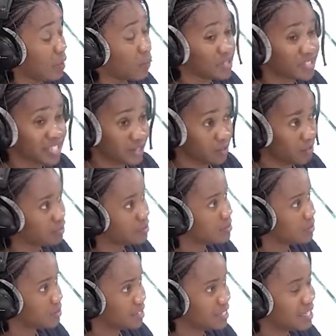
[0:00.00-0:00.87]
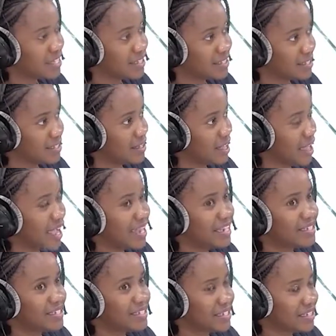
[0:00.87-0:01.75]
I was alone. Wow. Yes.
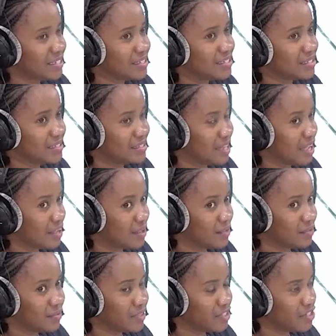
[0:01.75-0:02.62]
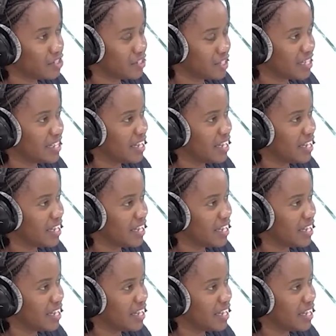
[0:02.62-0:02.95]
I did the